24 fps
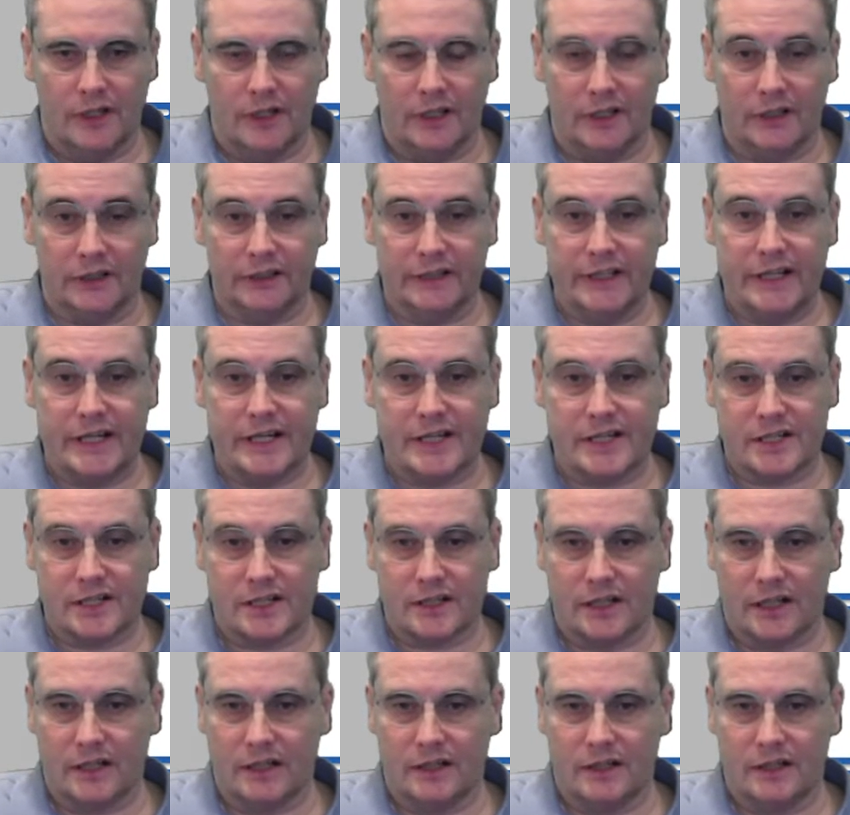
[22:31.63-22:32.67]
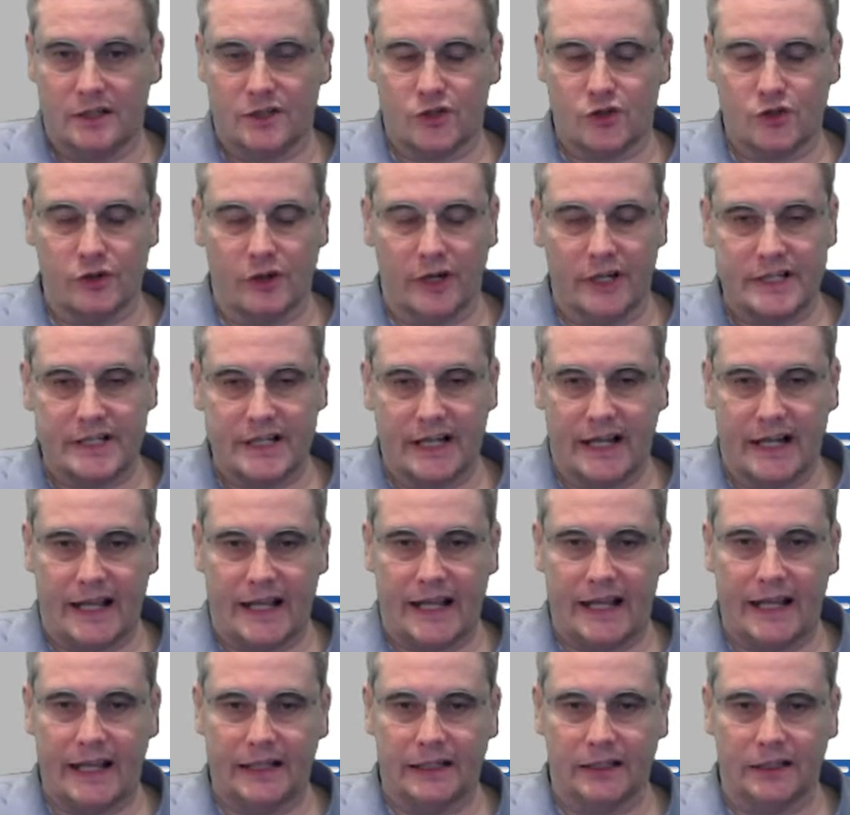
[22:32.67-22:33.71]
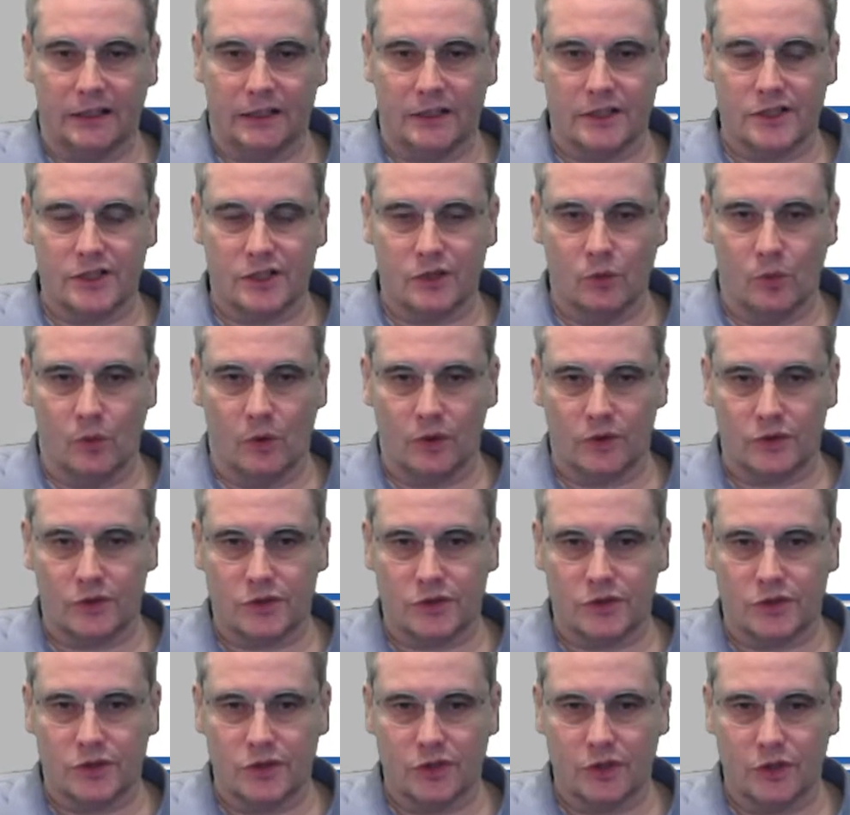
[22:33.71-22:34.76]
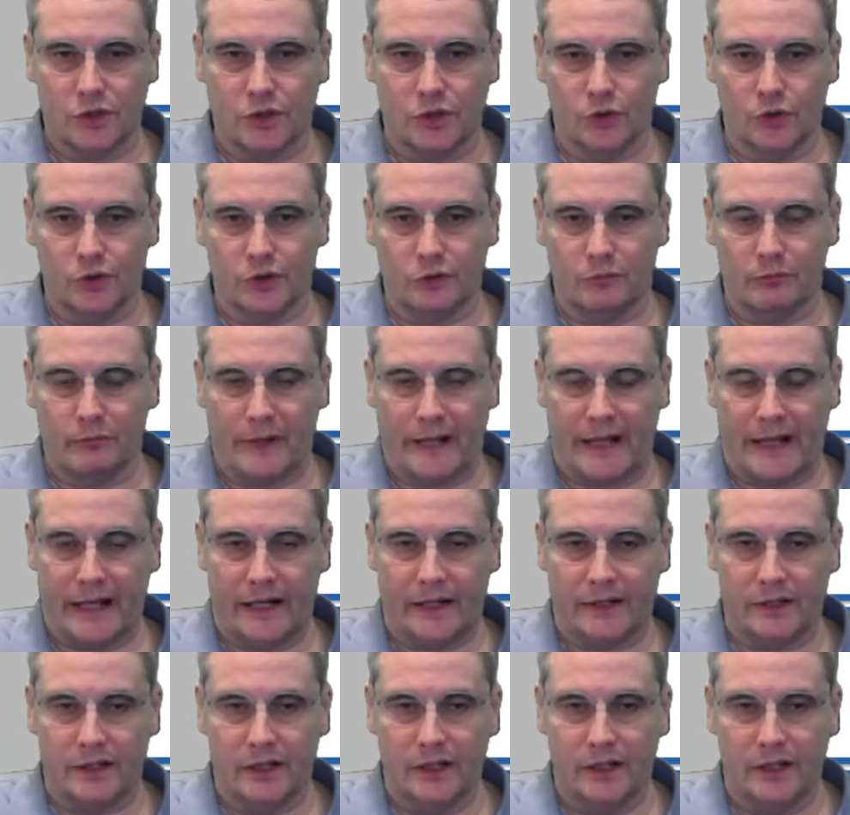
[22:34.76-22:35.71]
at least trying to get a handle as to what's good and bad,